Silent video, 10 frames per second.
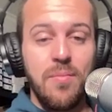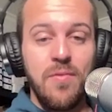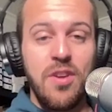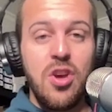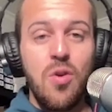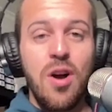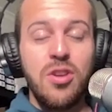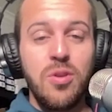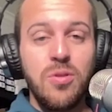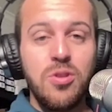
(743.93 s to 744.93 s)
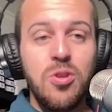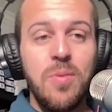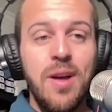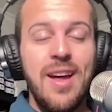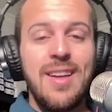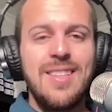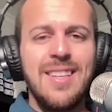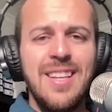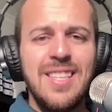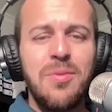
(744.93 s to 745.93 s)
video on YouTube to
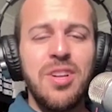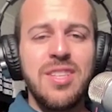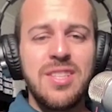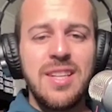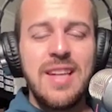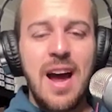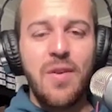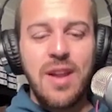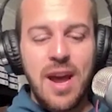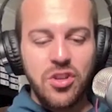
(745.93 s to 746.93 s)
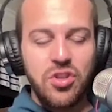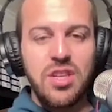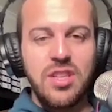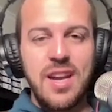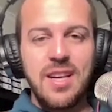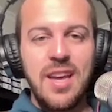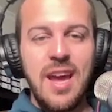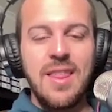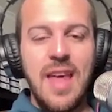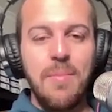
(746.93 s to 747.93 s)
get someone to sit down and actually
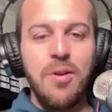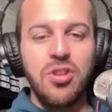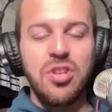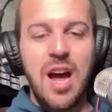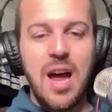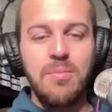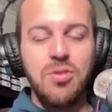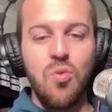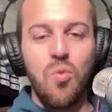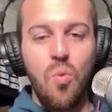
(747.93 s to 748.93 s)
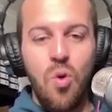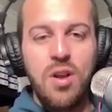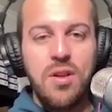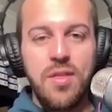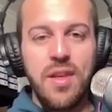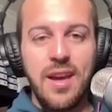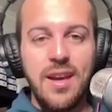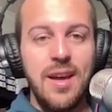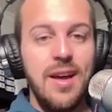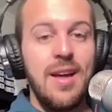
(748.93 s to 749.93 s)
dedicate that much time to one
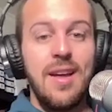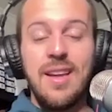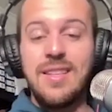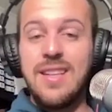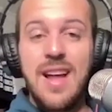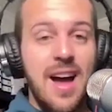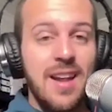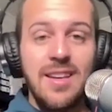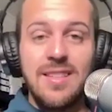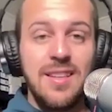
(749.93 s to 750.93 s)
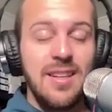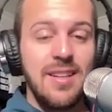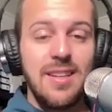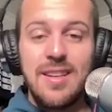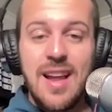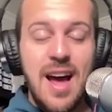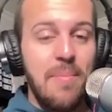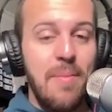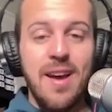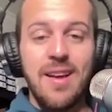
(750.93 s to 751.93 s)
thing is not easy, not by